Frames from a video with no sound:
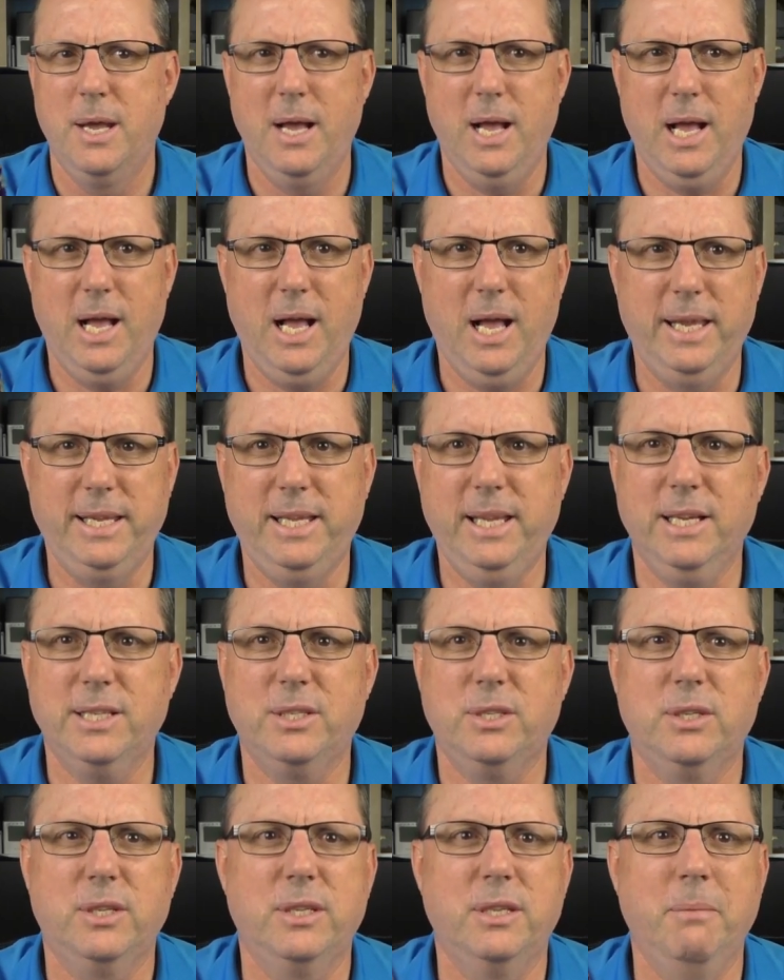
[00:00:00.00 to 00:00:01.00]
Uh, I
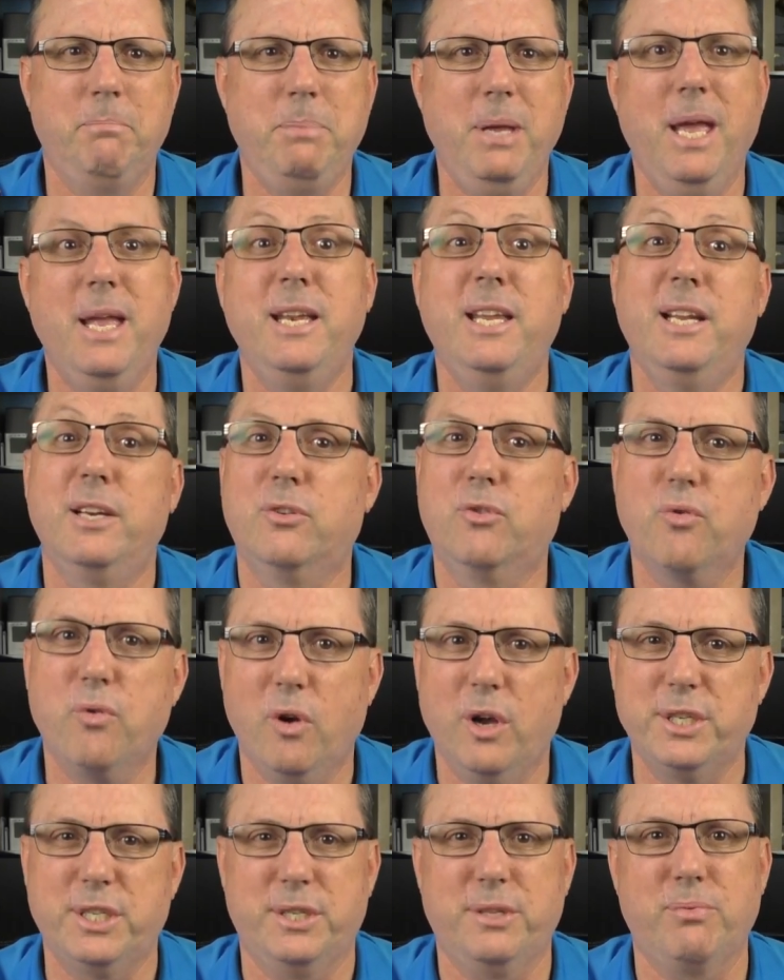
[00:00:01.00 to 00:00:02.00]
guess the pen had
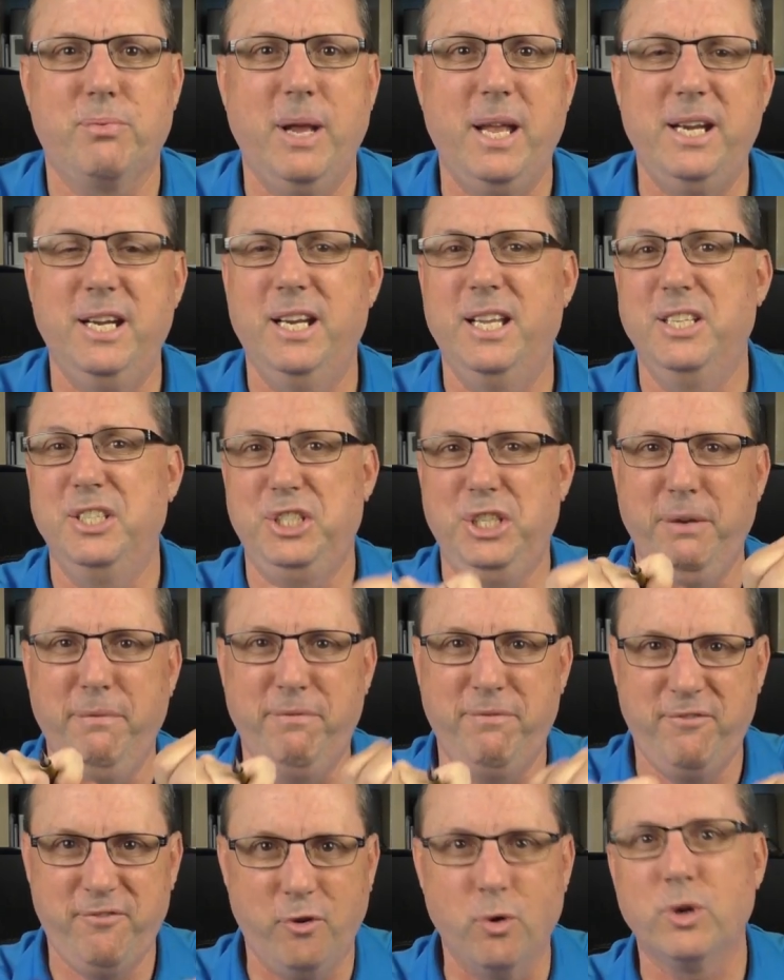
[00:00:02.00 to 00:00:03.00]
cross-threaded, and she
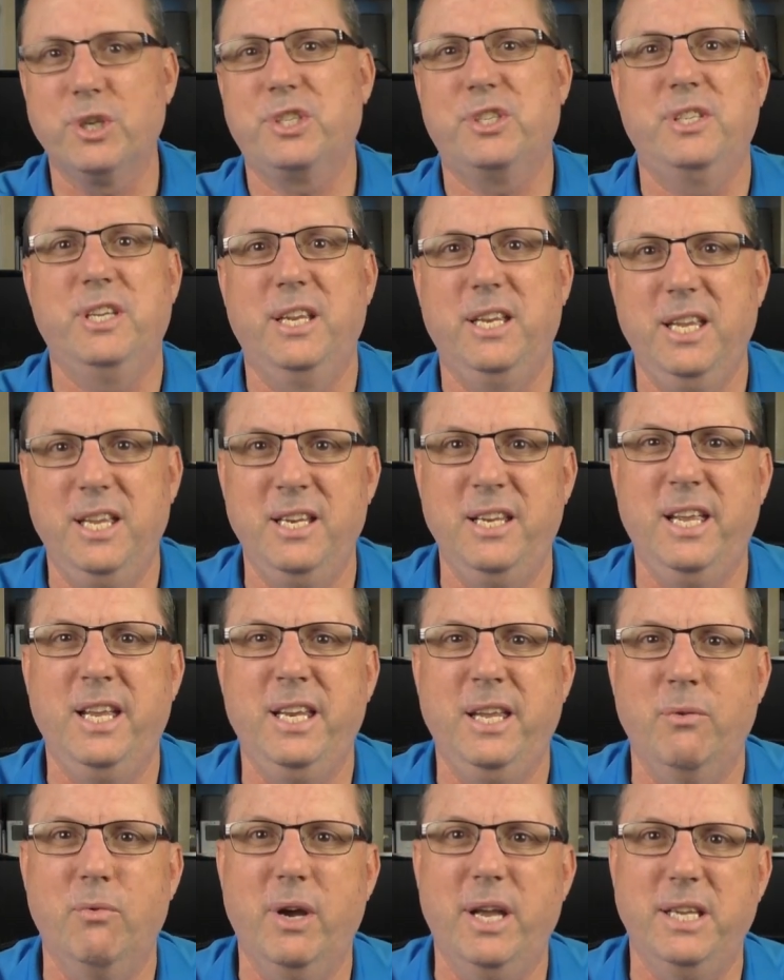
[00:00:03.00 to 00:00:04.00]
forced it in
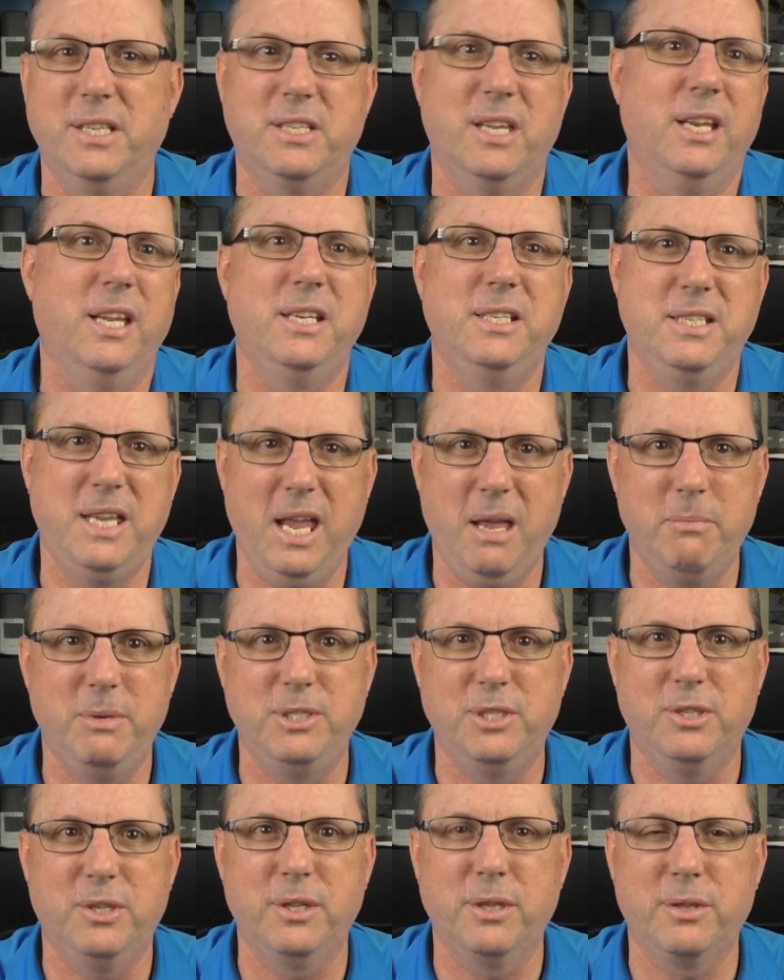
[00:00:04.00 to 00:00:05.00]
anyways, and it
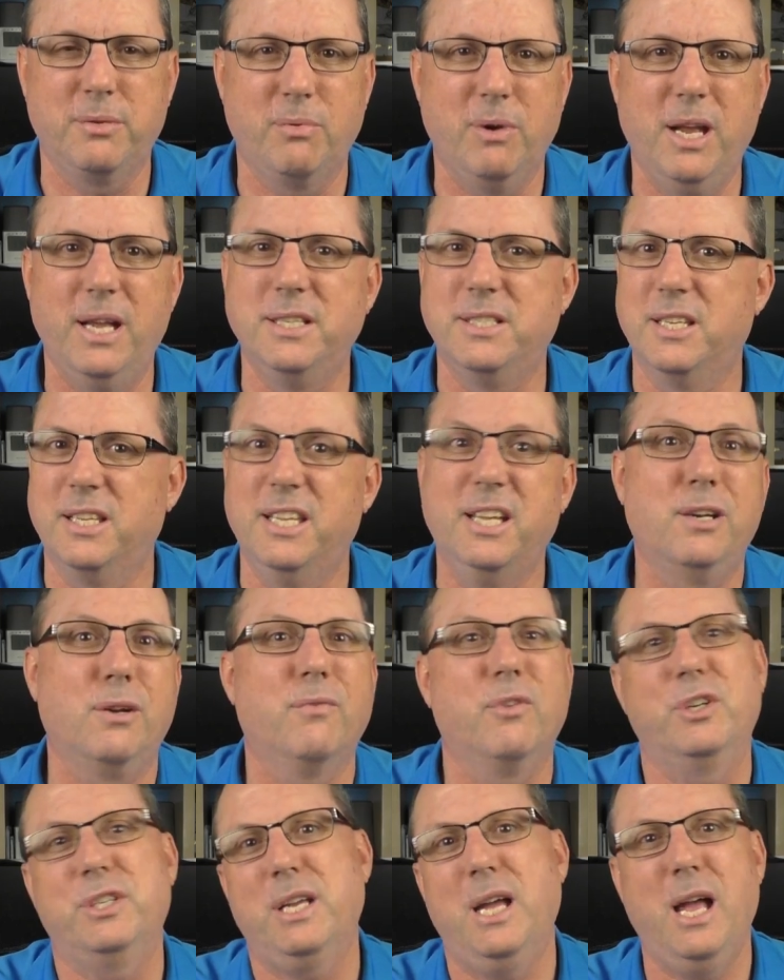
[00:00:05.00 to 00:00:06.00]
damaged the threads, and then
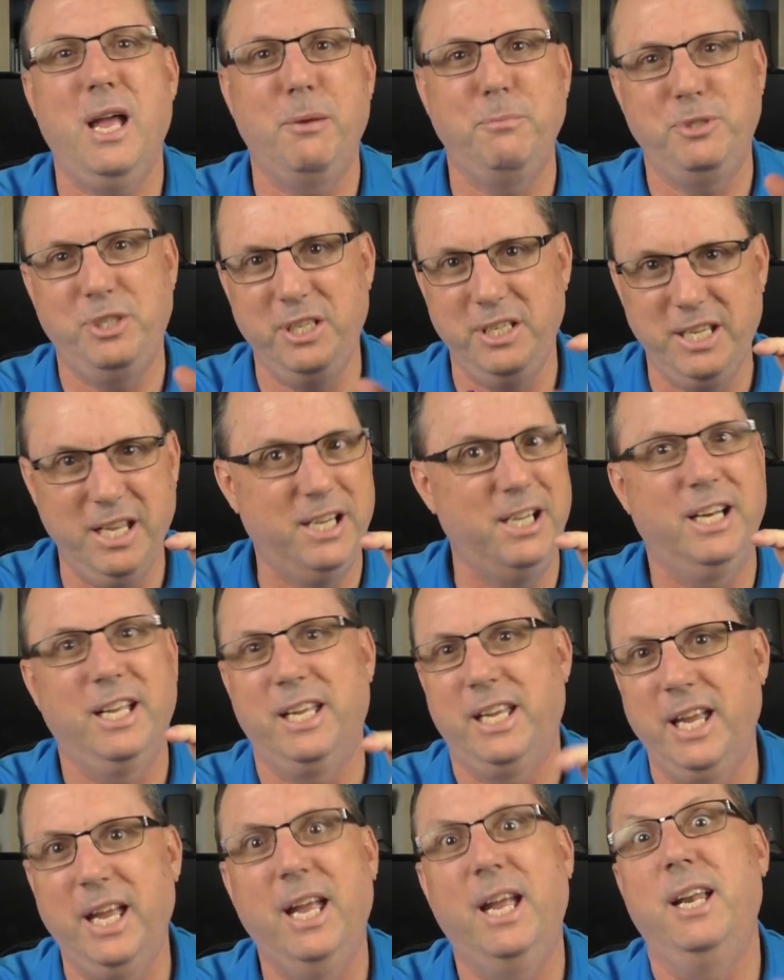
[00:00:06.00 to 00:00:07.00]
over time she did it
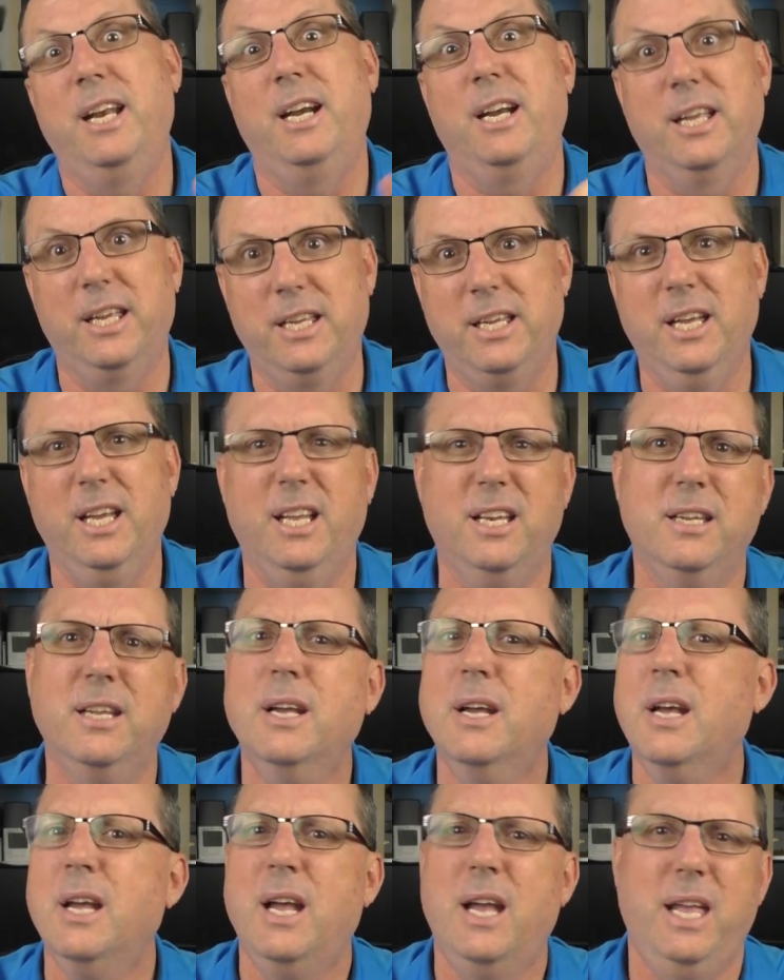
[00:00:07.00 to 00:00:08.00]
again and again
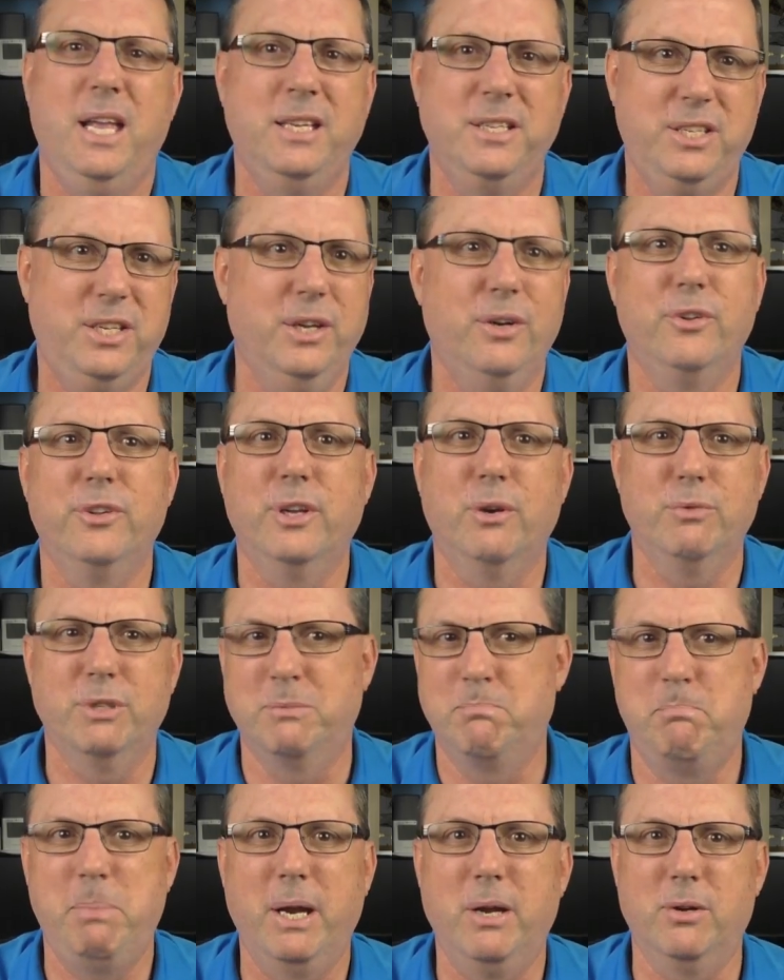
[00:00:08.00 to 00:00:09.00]
until there
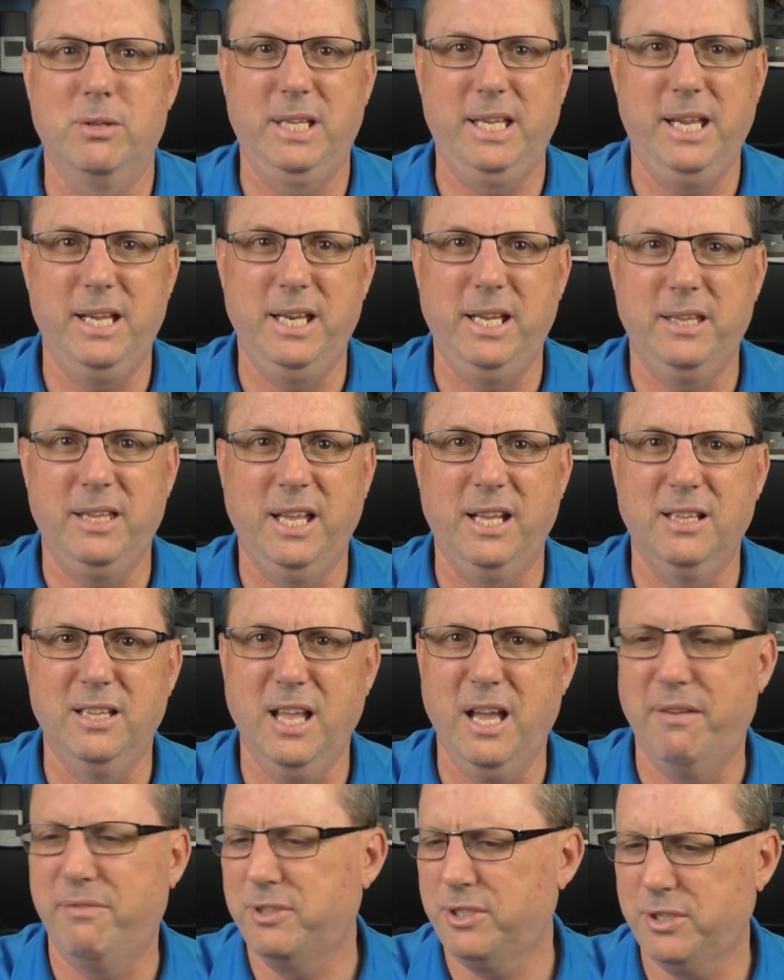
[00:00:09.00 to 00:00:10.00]
was barely anything
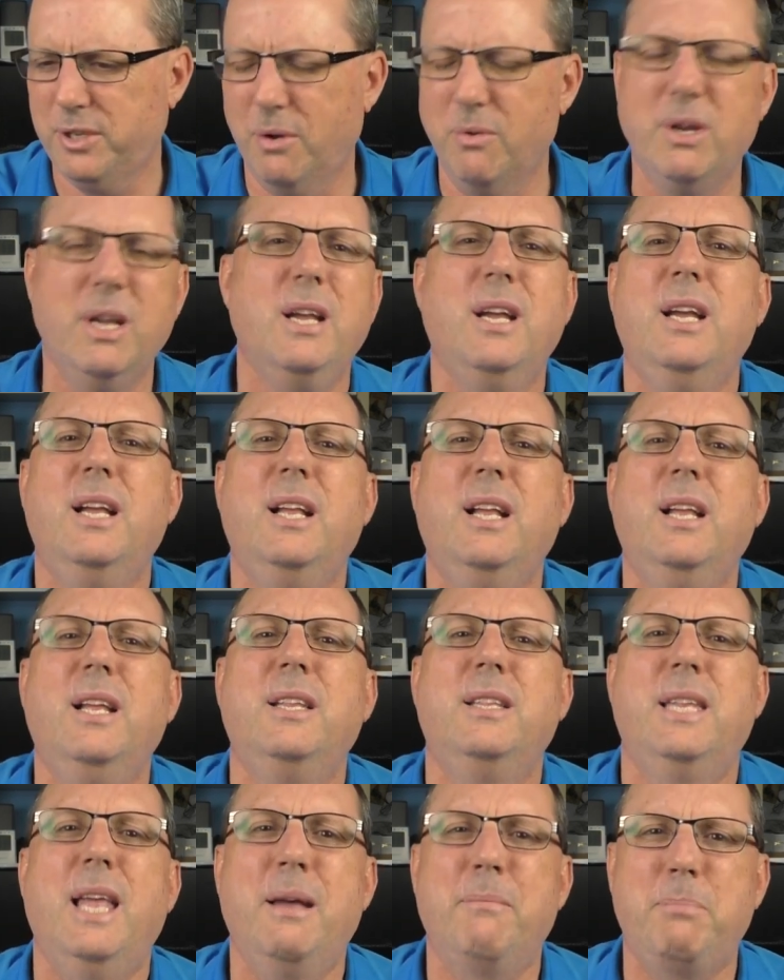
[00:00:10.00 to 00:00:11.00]
left. So
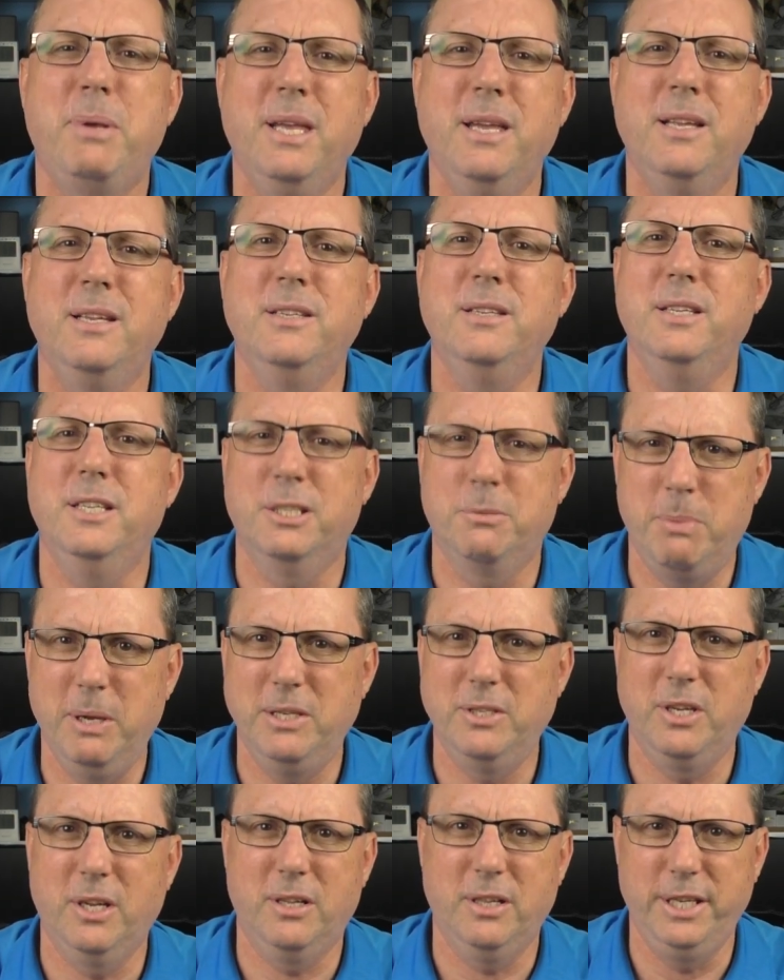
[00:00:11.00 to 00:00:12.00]
that pen is
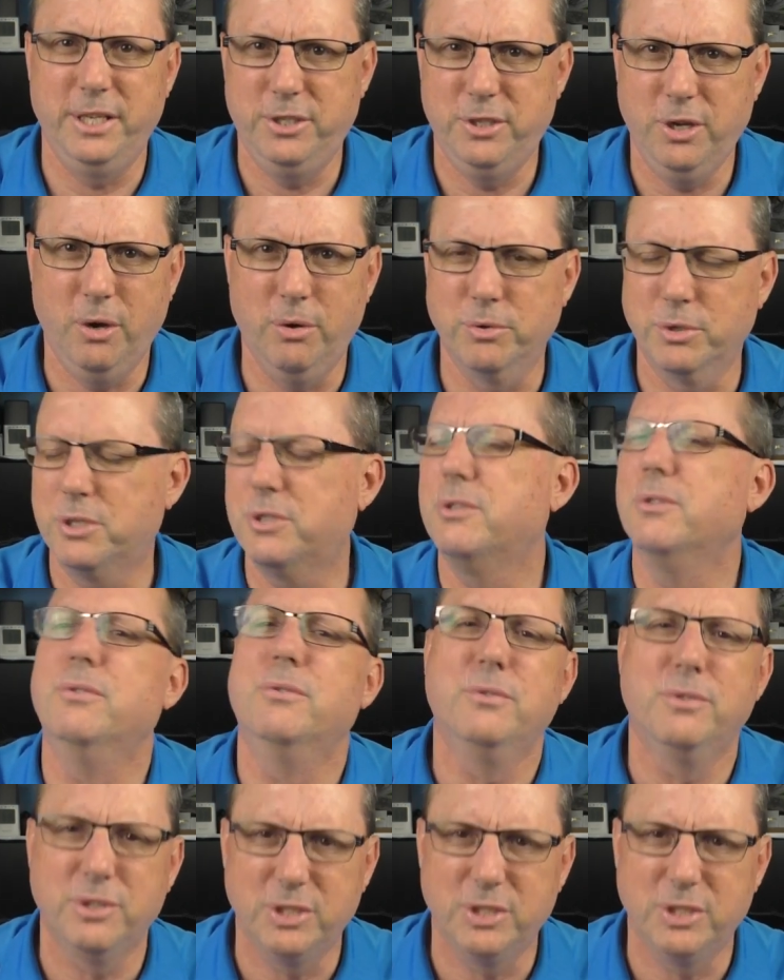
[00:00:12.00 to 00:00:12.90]
basically toast.